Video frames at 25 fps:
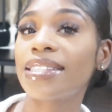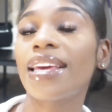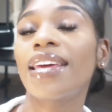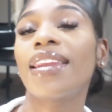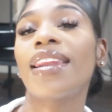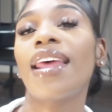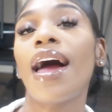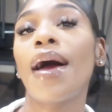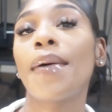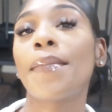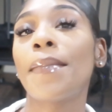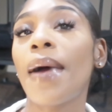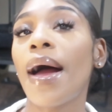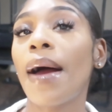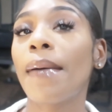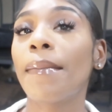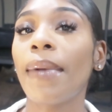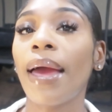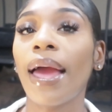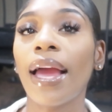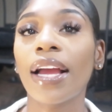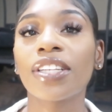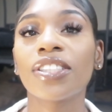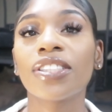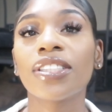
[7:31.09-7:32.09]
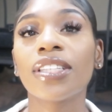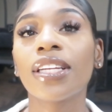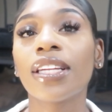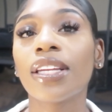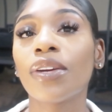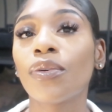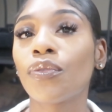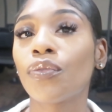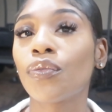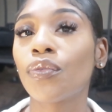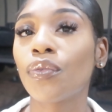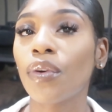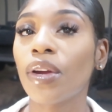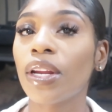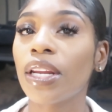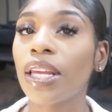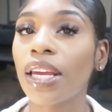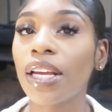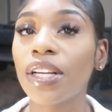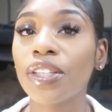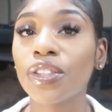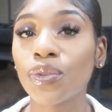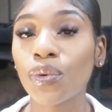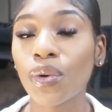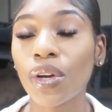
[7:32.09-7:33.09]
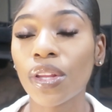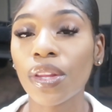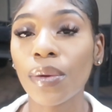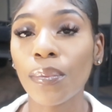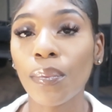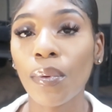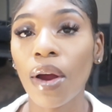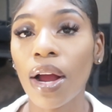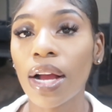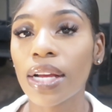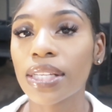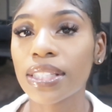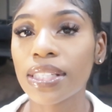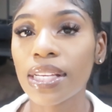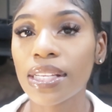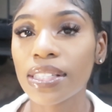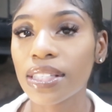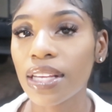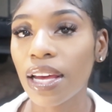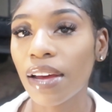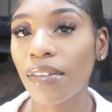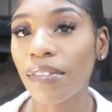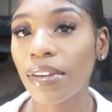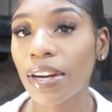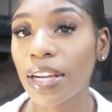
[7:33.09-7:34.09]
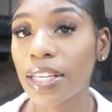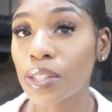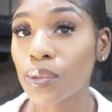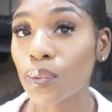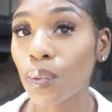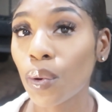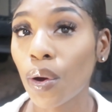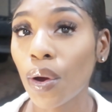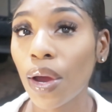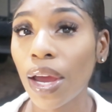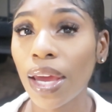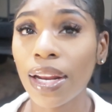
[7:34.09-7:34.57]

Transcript: And I'm actually really enjoying the process of it as well,